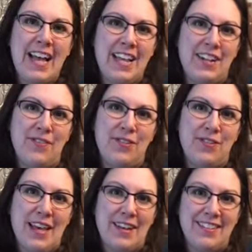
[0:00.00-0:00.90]
end of
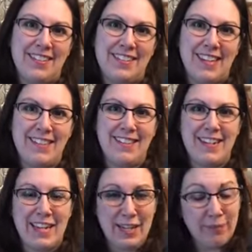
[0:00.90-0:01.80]

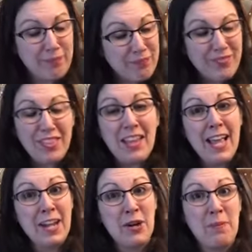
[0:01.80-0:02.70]
2016.
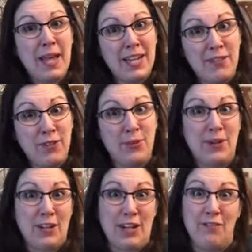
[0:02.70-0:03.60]
I know many of you were
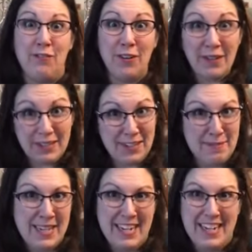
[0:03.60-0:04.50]
looking forward to the
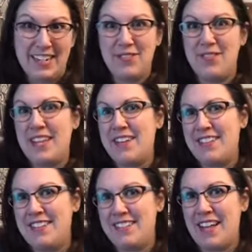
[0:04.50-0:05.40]
beginning of
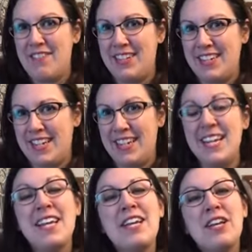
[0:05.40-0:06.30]
2017
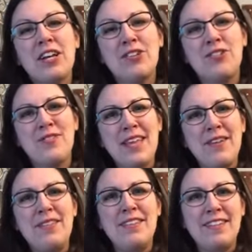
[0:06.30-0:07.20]
because
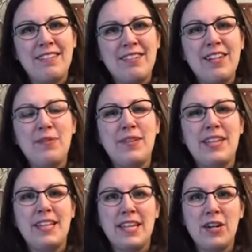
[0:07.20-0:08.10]
2016 was
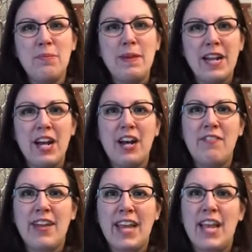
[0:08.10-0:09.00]
a little bit
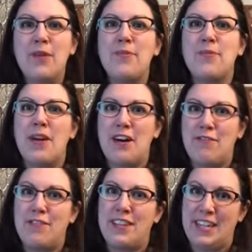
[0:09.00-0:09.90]
of a rough
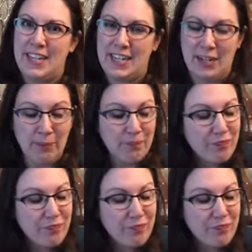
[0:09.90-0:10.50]
year.